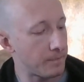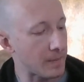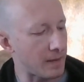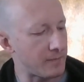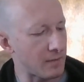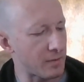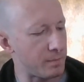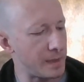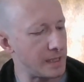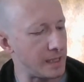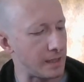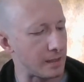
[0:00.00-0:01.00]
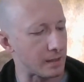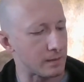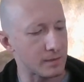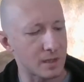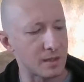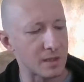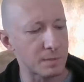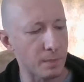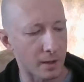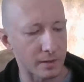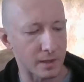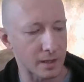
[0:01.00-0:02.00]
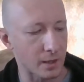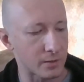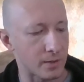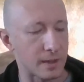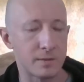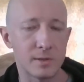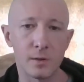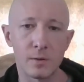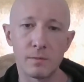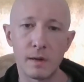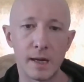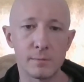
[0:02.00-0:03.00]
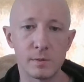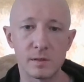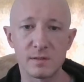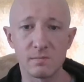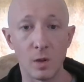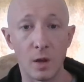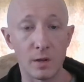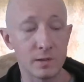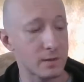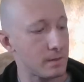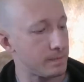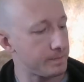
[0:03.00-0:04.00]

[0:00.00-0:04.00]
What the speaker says: I have never been here to this part of the country, so I was lost."